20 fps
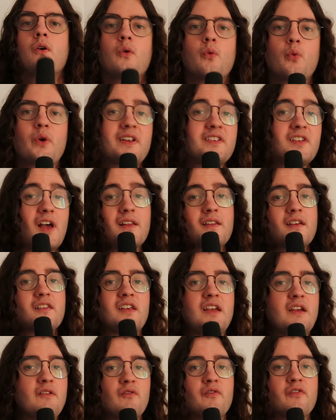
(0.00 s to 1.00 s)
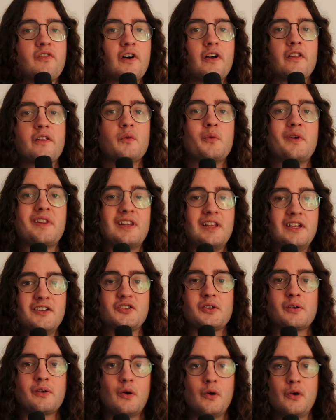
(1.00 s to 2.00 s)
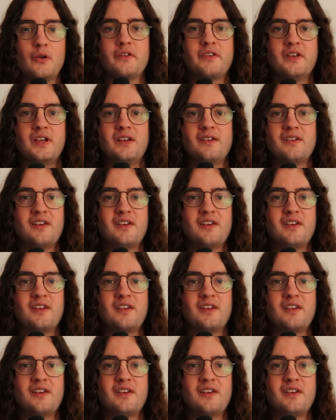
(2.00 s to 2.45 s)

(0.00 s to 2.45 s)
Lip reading: We can take this even further with Legion Loyalty,